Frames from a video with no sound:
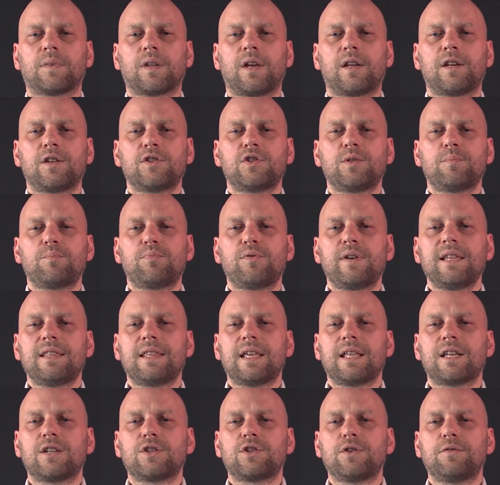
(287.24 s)
And as you breathe
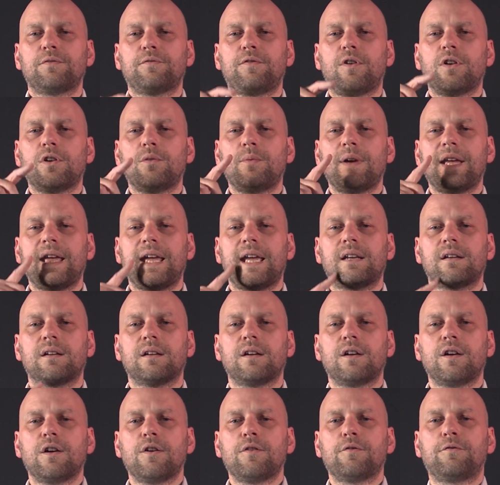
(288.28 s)
in, as you follow it in,
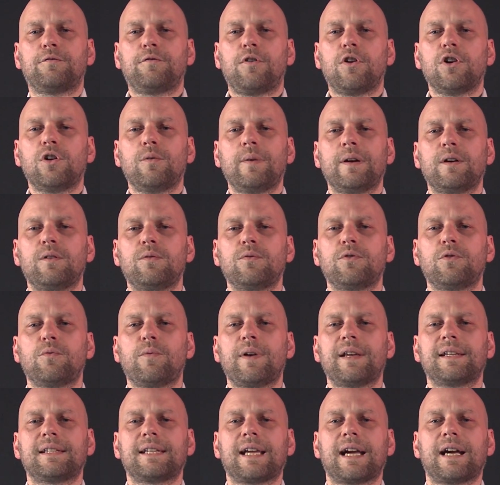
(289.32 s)
follow it all the
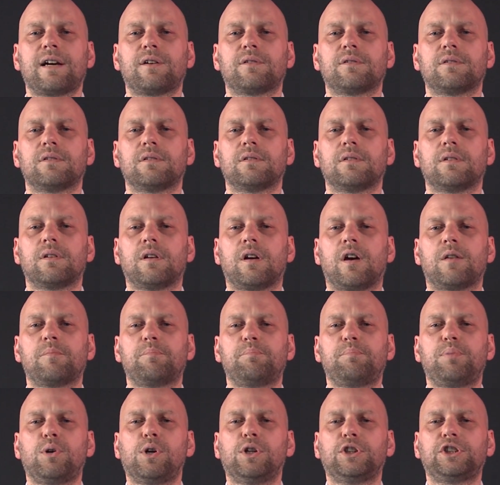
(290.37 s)
way down
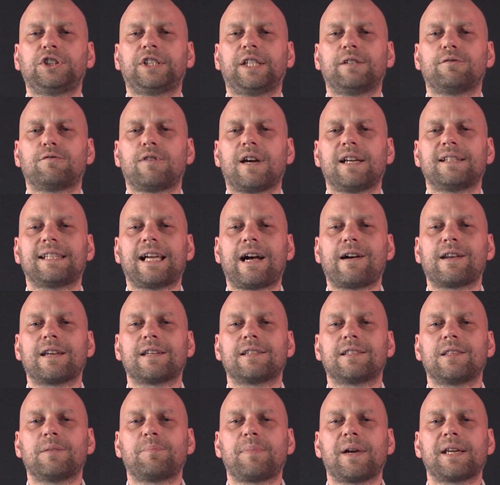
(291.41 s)
and push it right down
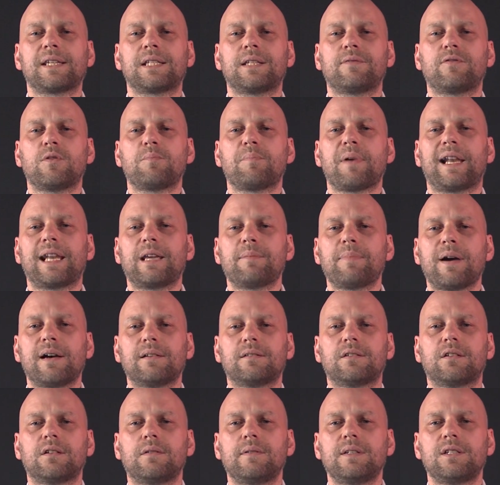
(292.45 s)
into the base of your belly.
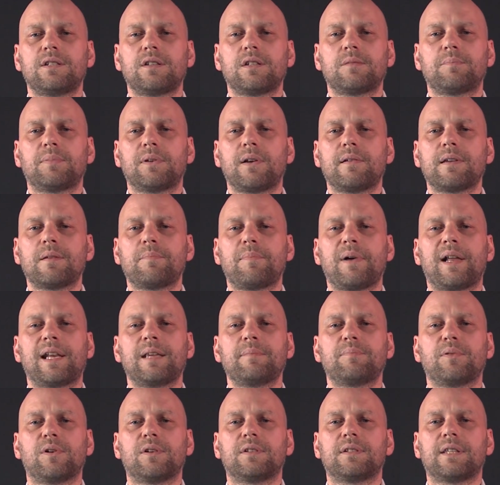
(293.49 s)
About two inches below your belly
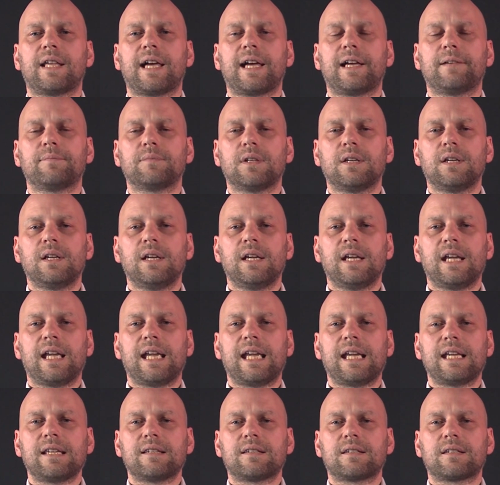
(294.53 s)
button there
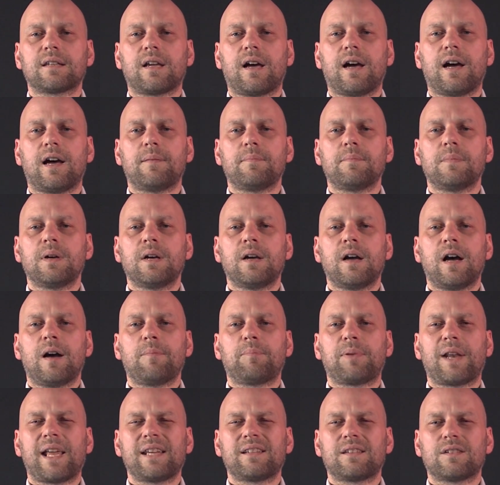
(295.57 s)
is um, a
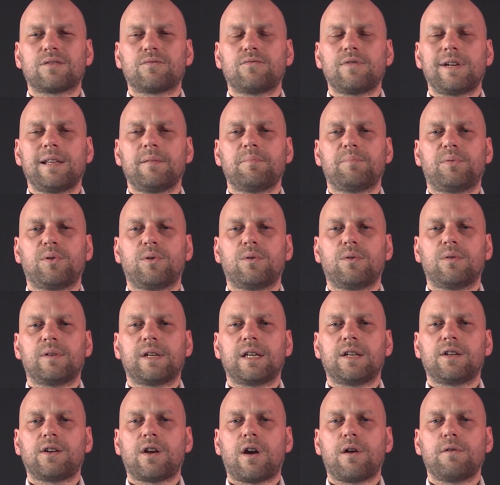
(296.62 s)
place that's really important
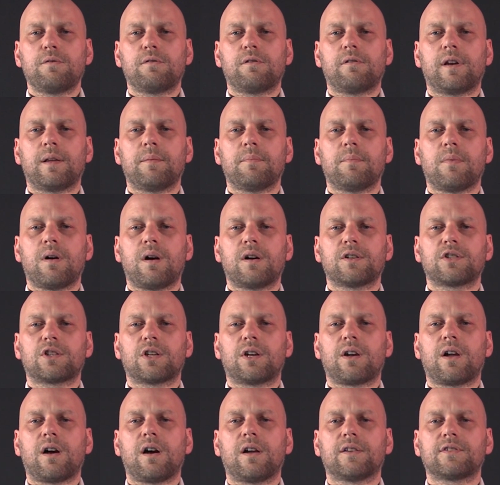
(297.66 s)
in yoga and in
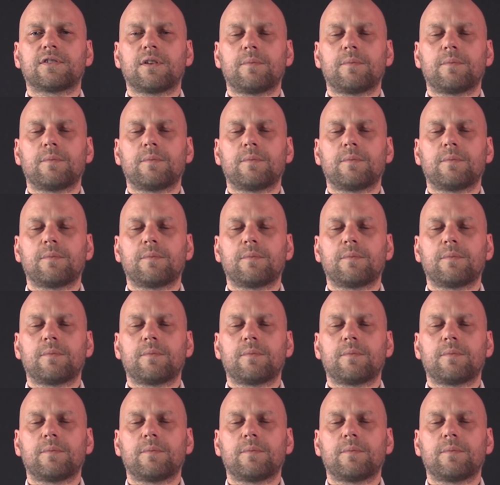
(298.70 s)
martial arts.